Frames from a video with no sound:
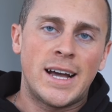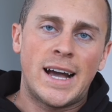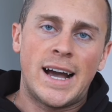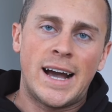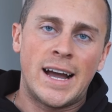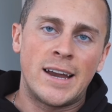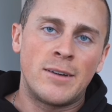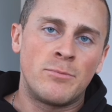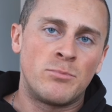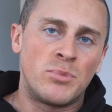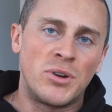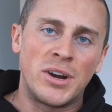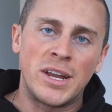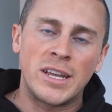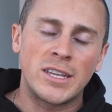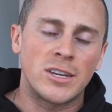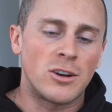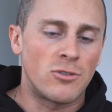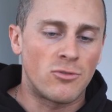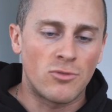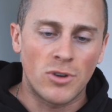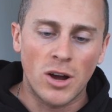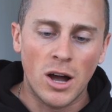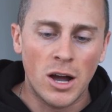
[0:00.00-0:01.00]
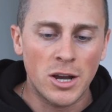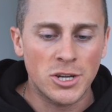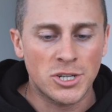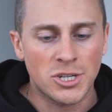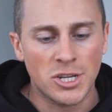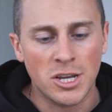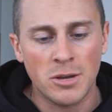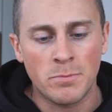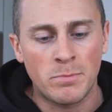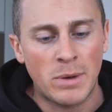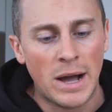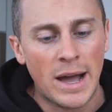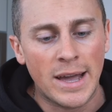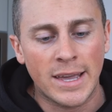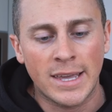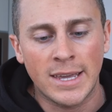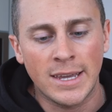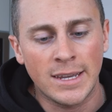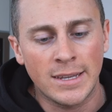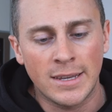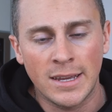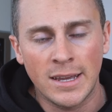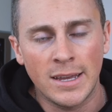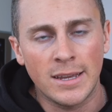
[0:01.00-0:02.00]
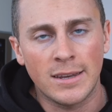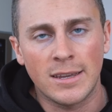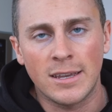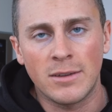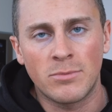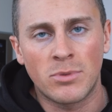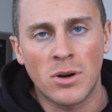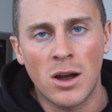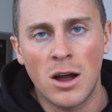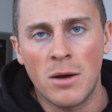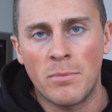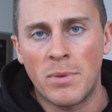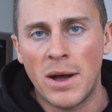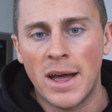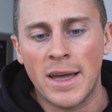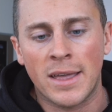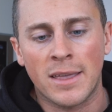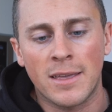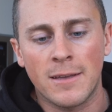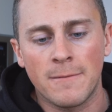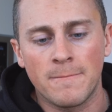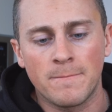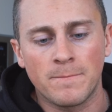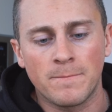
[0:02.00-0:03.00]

and bring the raw shit back. He did. He brought it back.